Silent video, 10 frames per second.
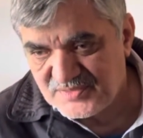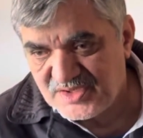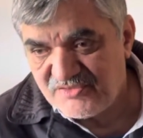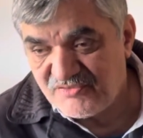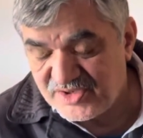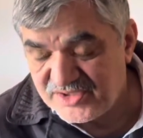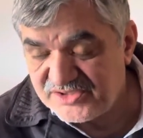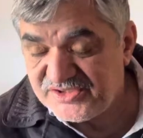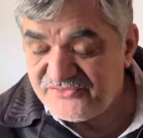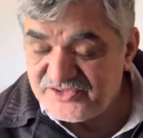One is
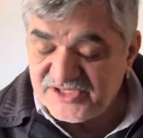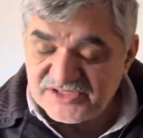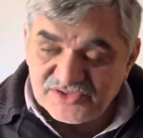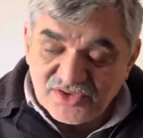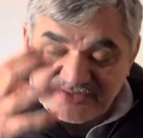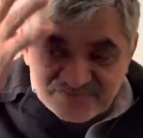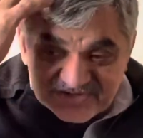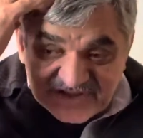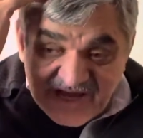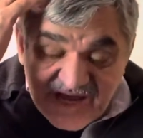if he has a lot of
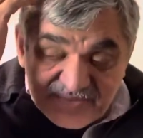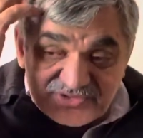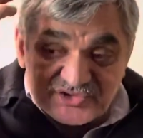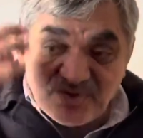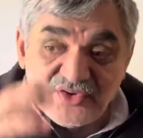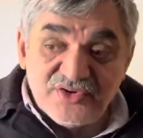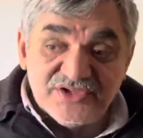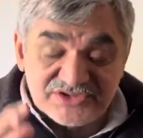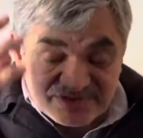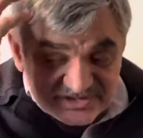scabs on his
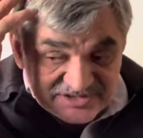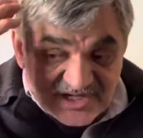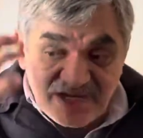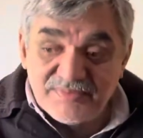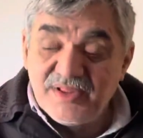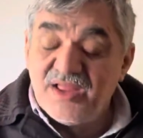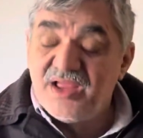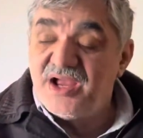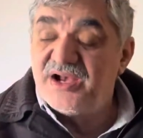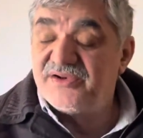scalp
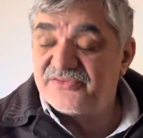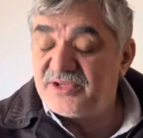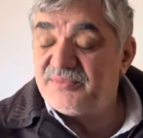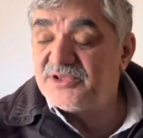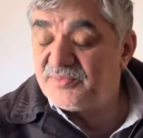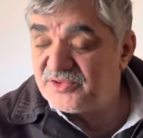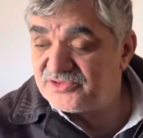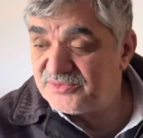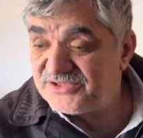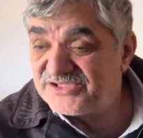and some of the parts of
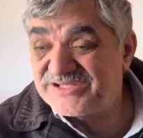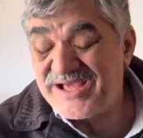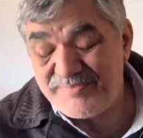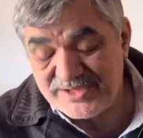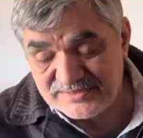it scabbing,